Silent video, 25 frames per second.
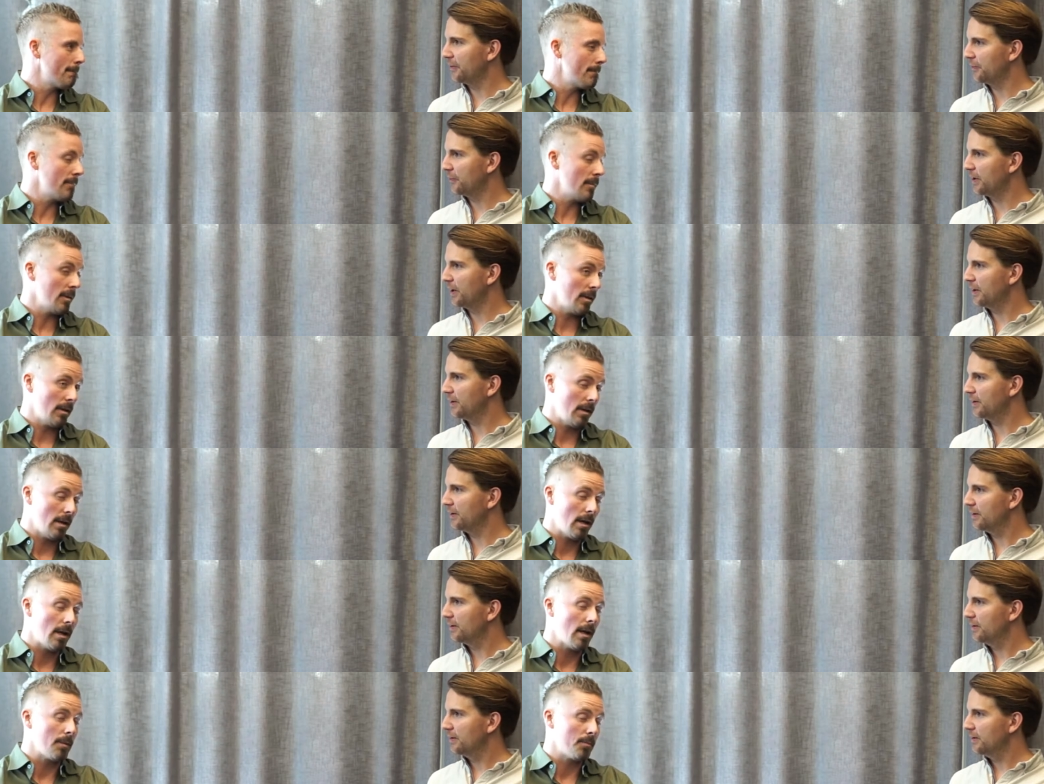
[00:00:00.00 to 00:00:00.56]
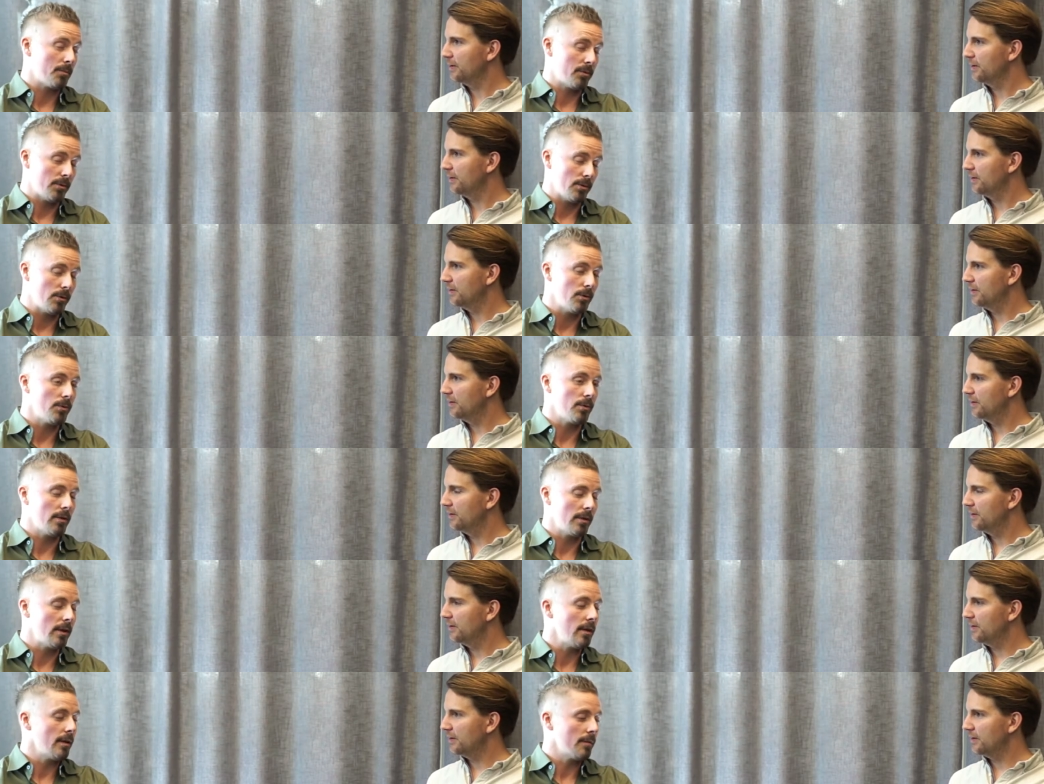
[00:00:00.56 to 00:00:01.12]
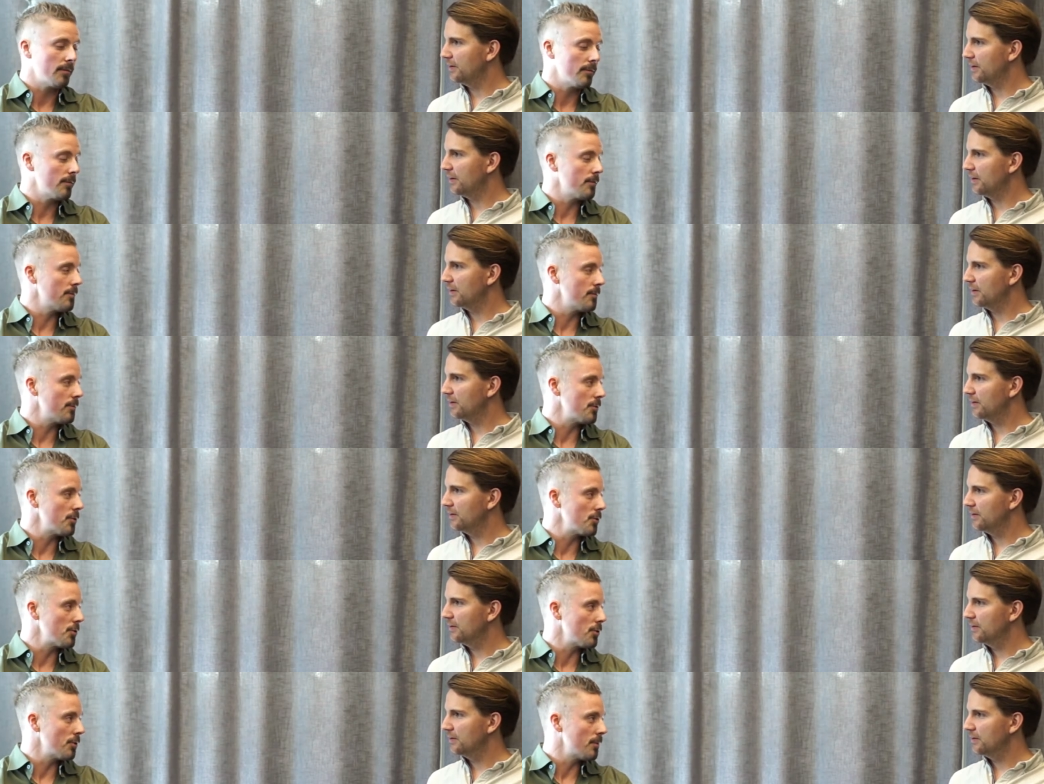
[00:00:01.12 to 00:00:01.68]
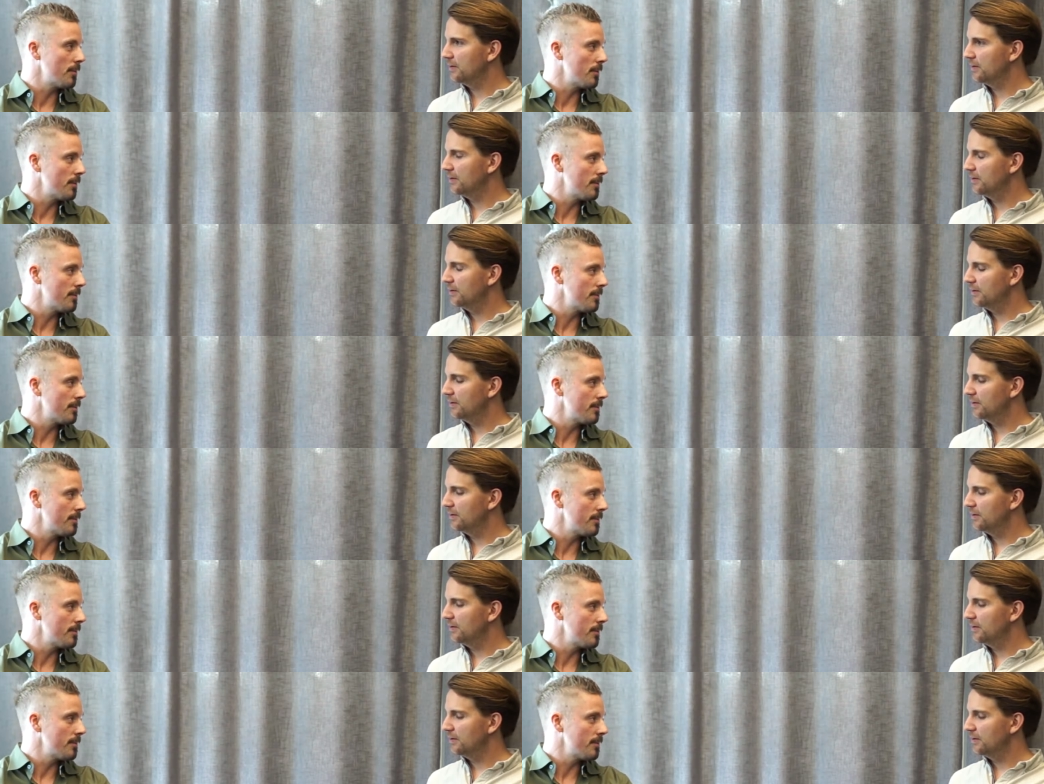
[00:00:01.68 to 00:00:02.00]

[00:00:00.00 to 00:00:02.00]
Speaker 1: play right absolutely yeah, yeah for sure